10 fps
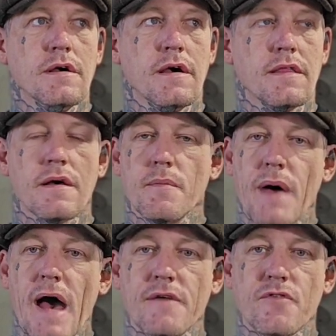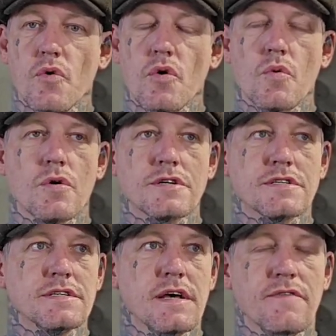In the back floor,
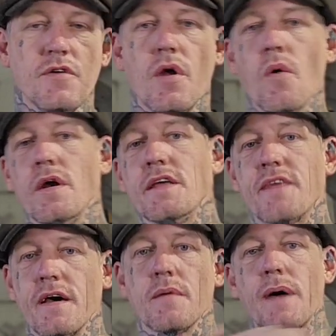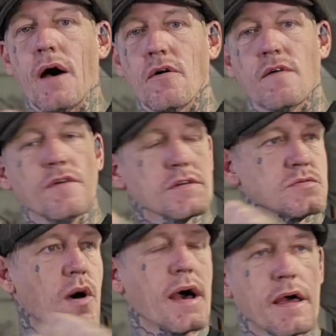which if you know anything about a
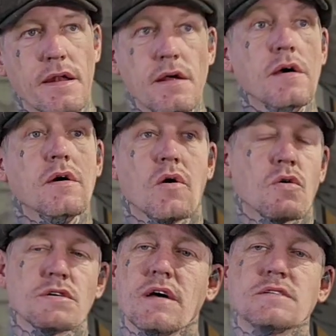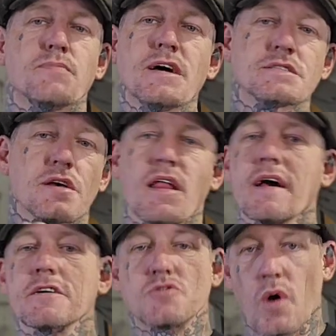Volkswagen, or it's basically
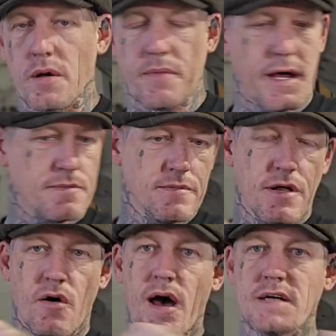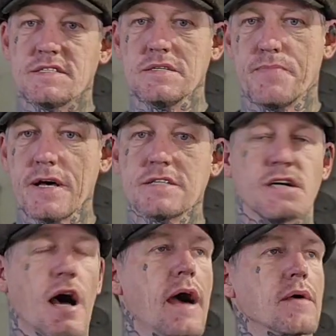like a truck bed, it has these big
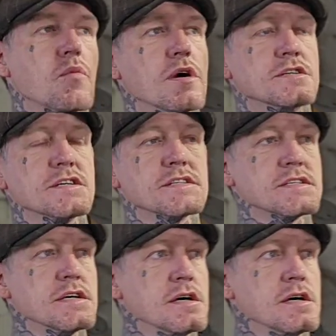giant ridges.